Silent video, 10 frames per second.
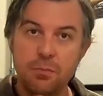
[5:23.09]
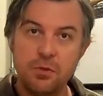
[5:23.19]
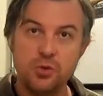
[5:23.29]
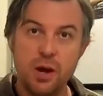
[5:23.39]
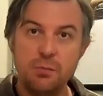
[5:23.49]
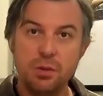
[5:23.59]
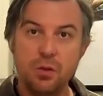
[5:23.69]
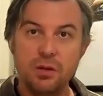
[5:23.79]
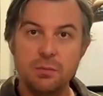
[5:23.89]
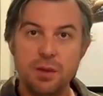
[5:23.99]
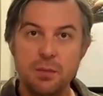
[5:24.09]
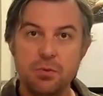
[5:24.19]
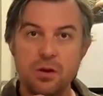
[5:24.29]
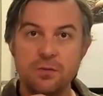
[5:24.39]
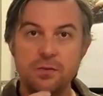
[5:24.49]
tried blowing the paper
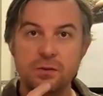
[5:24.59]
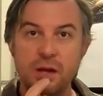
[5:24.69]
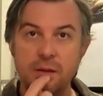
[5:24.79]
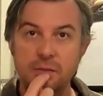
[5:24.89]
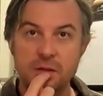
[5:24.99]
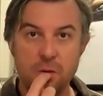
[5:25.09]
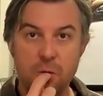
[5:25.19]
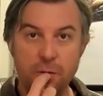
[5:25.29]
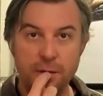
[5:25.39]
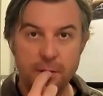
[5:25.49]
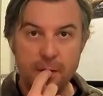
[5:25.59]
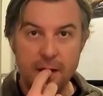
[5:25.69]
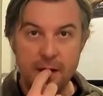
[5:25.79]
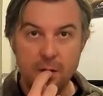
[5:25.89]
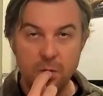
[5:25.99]
out a few times and they're holding it right
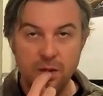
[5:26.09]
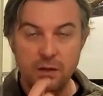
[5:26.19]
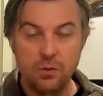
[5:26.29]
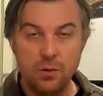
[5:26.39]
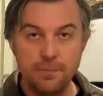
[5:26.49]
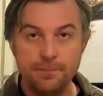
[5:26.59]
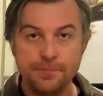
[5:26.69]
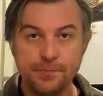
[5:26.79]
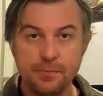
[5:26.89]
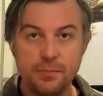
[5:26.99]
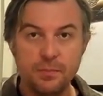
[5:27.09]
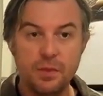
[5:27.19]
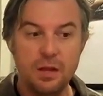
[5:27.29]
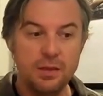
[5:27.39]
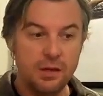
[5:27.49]
here when they do it,
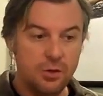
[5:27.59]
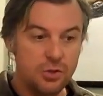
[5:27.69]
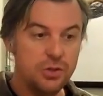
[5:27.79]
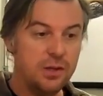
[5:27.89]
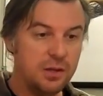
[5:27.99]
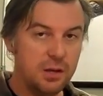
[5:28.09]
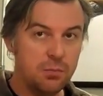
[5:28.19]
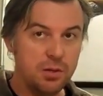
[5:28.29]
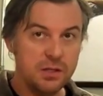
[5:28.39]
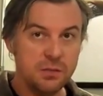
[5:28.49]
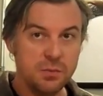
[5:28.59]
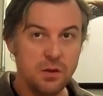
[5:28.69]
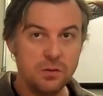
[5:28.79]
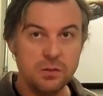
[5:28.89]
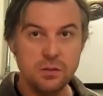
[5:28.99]
then usually they can play some
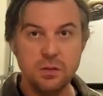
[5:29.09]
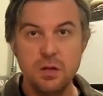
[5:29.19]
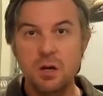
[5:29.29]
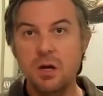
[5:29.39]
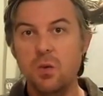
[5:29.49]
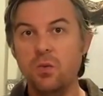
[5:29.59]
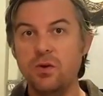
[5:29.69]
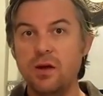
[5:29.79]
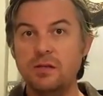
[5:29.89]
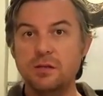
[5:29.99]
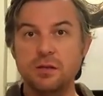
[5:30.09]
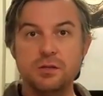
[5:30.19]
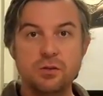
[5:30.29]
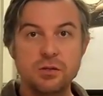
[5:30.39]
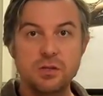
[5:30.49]
notes. When you ask the
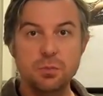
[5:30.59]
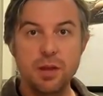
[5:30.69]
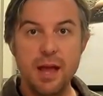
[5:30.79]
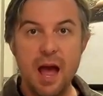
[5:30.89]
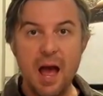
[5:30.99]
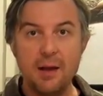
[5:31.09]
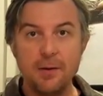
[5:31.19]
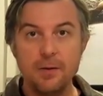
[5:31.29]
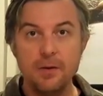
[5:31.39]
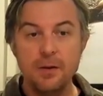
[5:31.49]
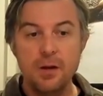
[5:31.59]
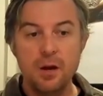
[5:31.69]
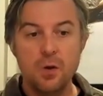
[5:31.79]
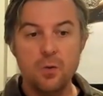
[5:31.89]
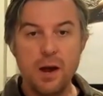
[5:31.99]
student to play higher,
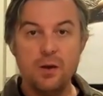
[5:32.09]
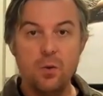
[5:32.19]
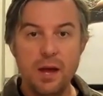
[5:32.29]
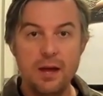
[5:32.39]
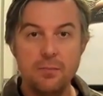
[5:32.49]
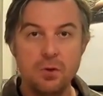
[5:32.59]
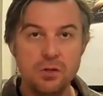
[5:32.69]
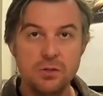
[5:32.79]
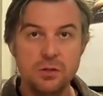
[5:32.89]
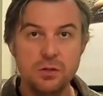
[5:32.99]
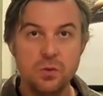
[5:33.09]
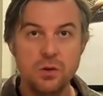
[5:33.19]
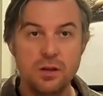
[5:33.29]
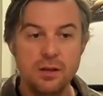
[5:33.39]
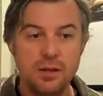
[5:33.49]
right away most students will go
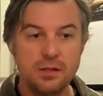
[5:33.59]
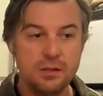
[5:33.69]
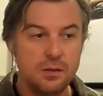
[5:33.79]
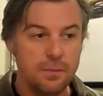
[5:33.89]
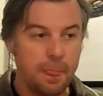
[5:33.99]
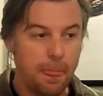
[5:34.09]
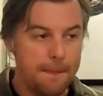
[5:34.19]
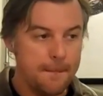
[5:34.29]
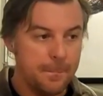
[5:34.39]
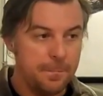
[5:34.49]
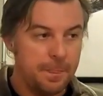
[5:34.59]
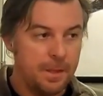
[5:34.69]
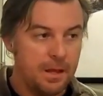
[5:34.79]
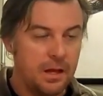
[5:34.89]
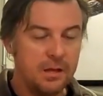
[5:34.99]
like this.
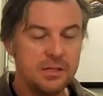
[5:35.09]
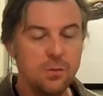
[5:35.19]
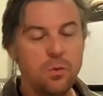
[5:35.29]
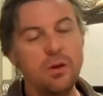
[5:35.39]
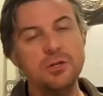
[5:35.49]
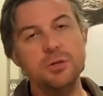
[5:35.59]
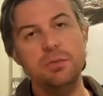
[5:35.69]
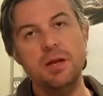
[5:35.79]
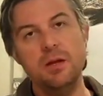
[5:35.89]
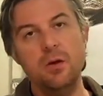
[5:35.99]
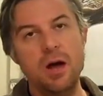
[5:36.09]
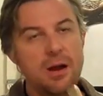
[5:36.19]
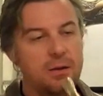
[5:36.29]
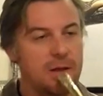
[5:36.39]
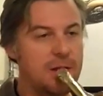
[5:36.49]
I'll say, well, why don't you play a note
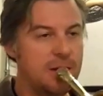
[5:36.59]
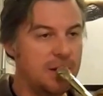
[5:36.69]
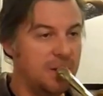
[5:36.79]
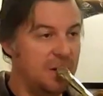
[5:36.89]
higher like I did?